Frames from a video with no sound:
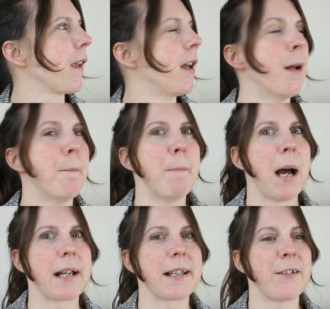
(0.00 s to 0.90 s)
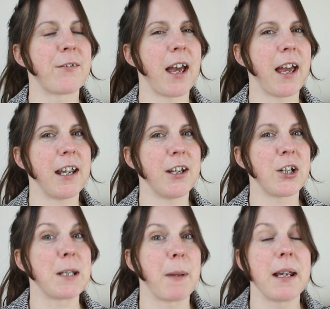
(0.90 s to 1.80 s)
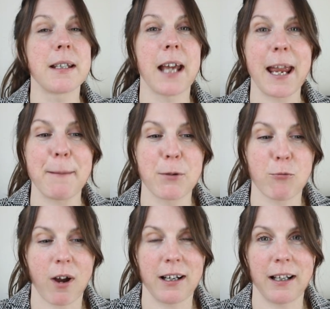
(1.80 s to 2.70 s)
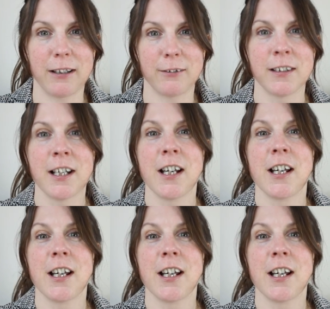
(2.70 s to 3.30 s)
a massive cage. He's being tamed right now